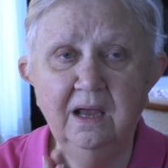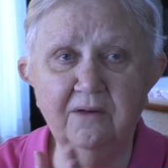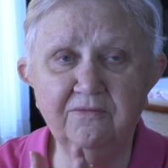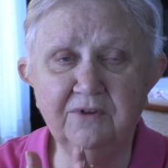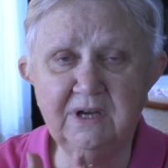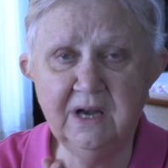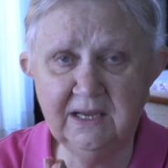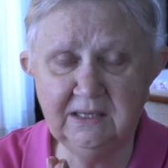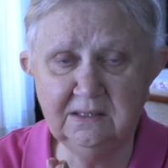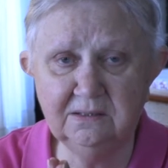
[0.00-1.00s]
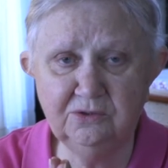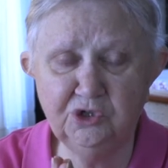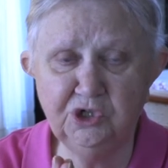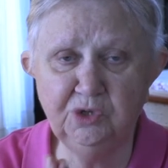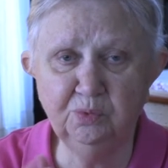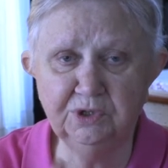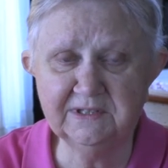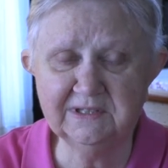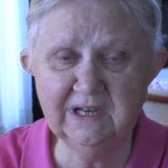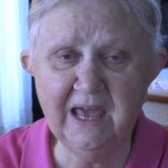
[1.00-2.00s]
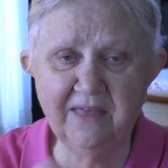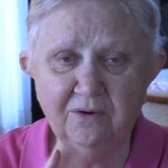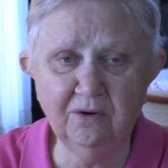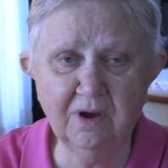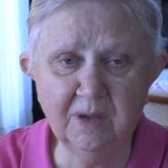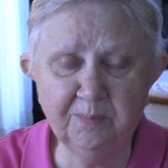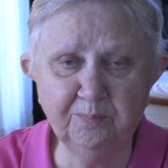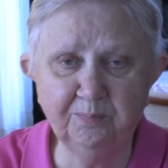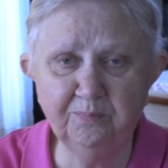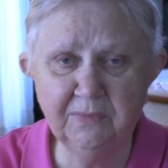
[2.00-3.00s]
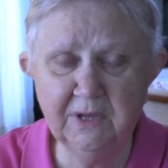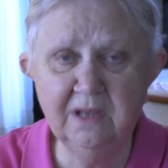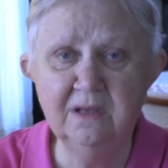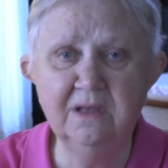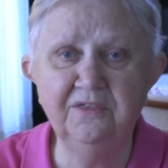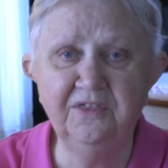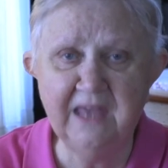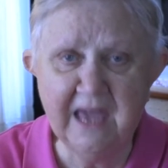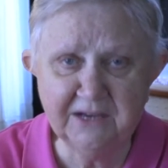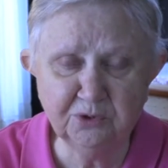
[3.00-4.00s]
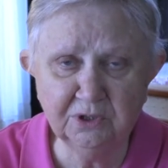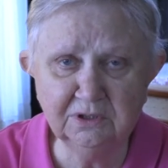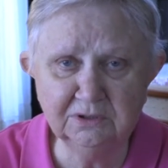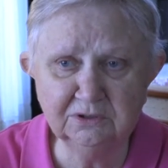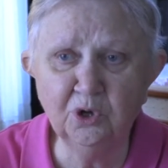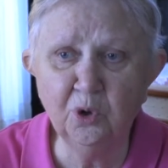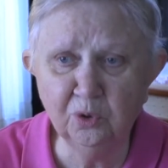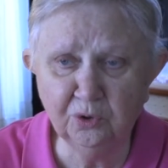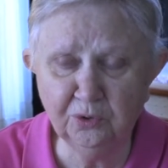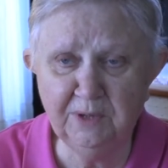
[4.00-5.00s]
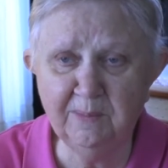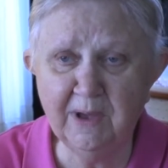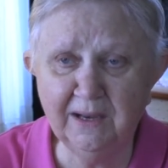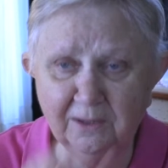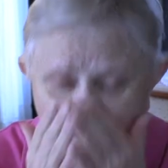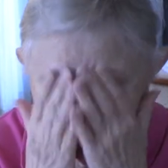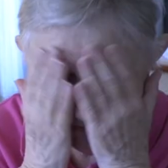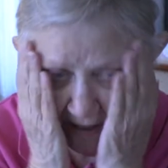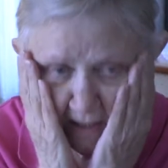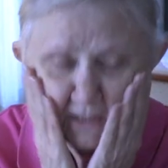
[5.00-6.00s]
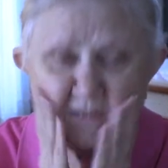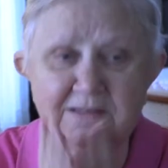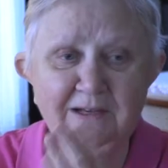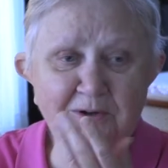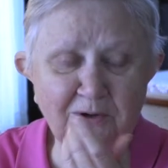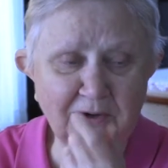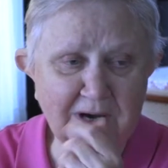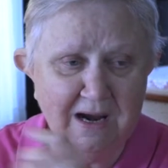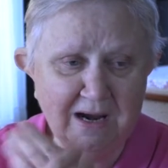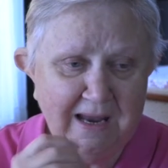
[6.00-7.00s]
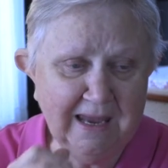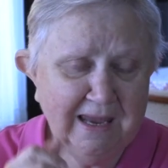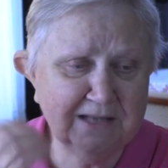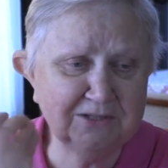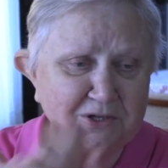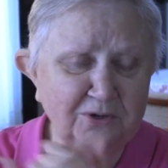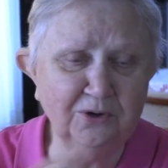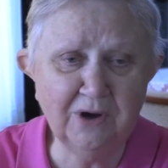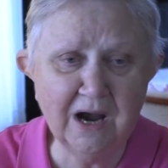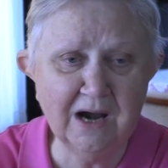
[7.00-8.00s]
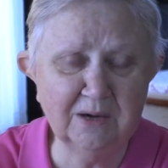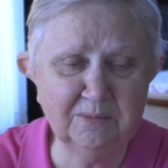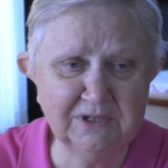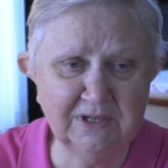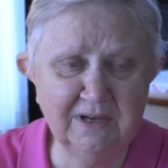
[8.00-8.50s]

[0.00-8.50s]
every night she would slather up theatrical cold cream on her face and her hands and her arms, and